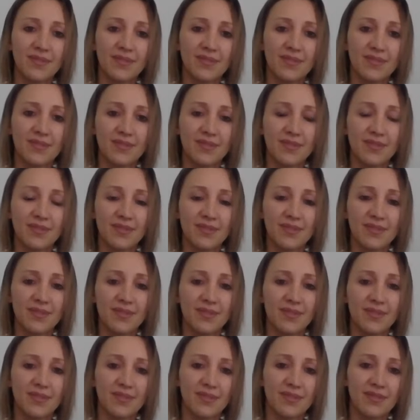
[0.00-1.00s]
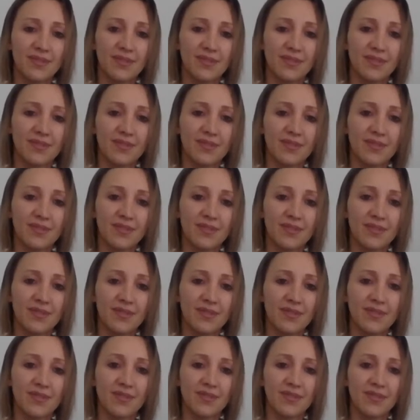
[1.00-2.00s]

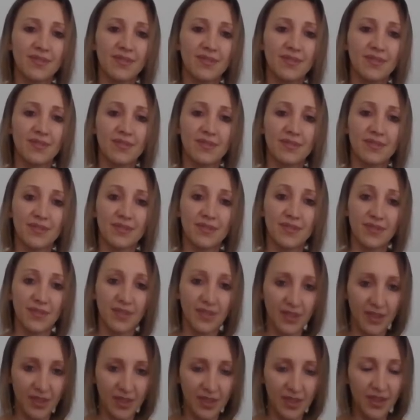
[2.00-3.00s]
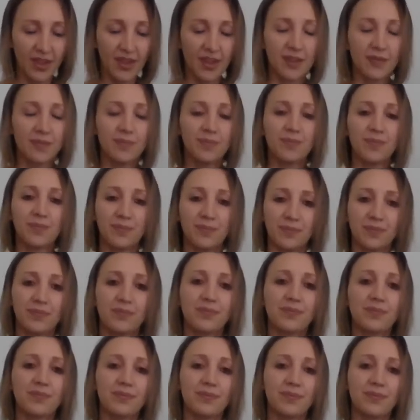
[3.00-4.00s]

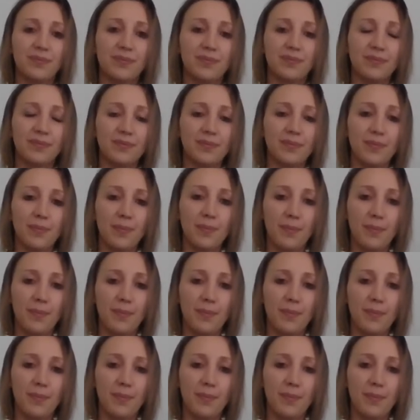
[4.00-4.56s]
(silent)